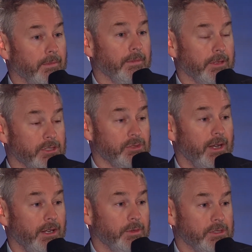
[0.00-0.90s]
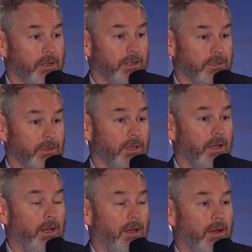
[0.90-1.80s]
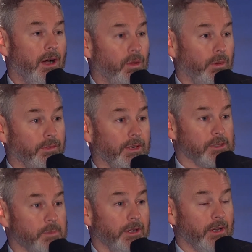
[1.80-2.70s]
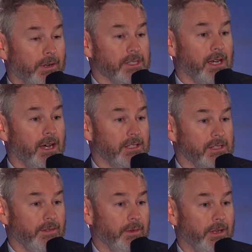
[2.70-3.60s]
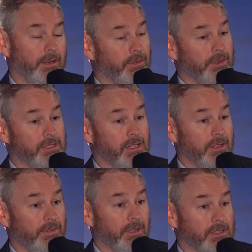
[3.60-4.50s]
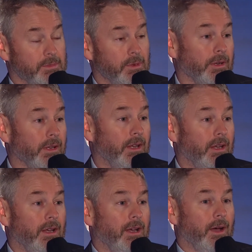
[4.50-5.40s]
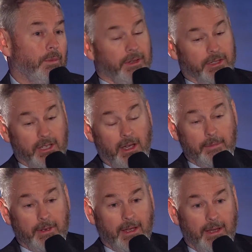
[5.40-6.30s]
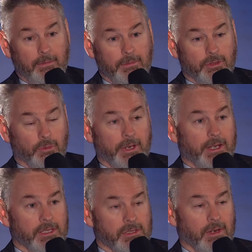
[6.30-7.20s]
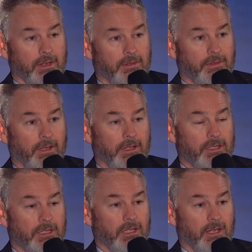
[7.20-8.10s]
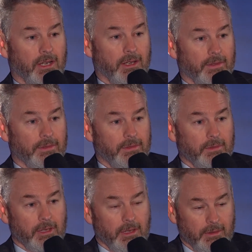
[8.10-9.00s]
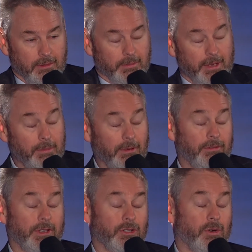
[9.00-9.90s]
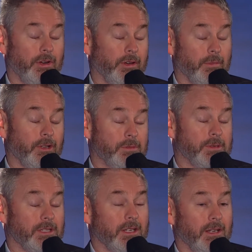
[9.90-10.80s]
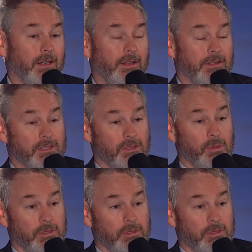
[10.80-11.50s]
Australia was going to hold Villers-Bretonneux in its heart as having been a very significant spot. And when the time came to reconstruct the village, the people of Victoria, and most particularly the school